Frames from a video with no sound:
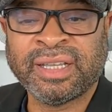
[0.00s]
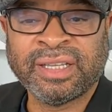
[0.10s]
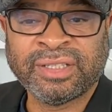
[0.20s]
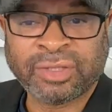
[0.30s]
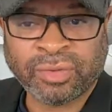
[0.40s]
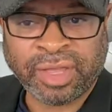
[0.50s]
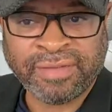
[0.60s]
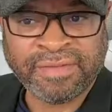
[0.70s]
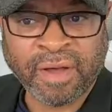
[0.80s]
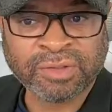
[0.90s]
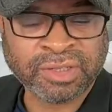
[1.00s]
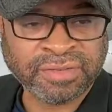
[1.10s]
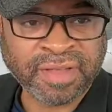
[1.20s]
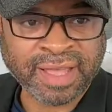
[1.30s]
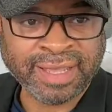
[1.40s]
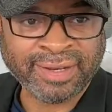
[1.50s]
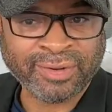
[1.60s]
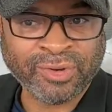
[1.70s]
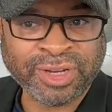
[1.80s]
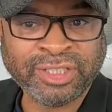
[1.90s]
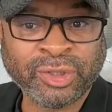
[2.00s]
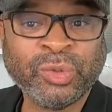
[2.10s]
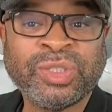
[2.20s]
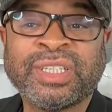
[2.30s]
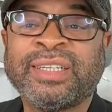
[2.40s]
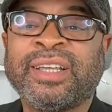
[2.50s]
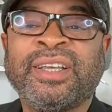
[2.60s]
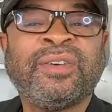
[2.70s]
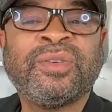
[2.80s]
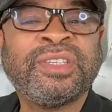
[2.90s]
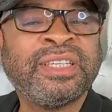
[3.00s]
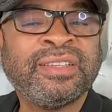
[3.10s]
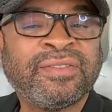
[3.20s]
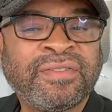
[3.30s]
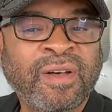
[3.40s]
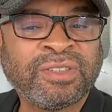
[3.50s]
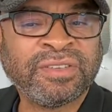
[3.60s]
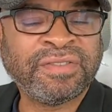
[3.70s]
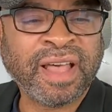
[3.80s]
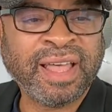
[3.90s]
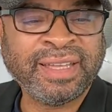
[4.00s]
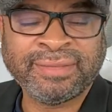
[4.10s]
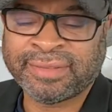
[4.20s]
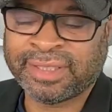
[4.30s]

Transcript: So they falsify it or induce it. We see falsifying,